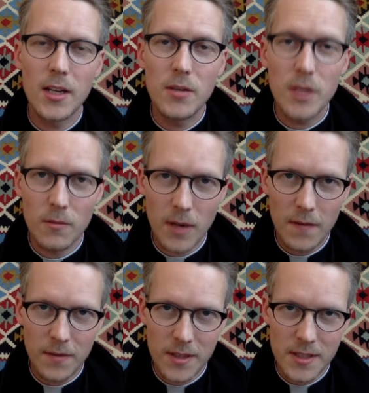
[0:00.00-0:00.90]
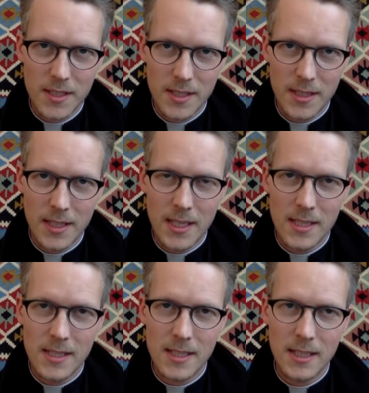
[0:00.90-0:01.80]
you can reference
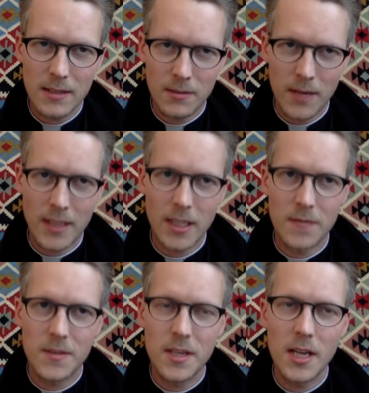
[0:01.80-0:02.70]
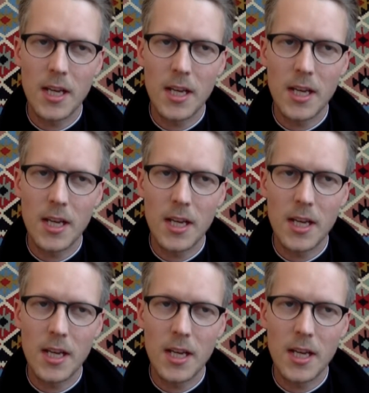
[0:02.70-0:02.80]
these directives,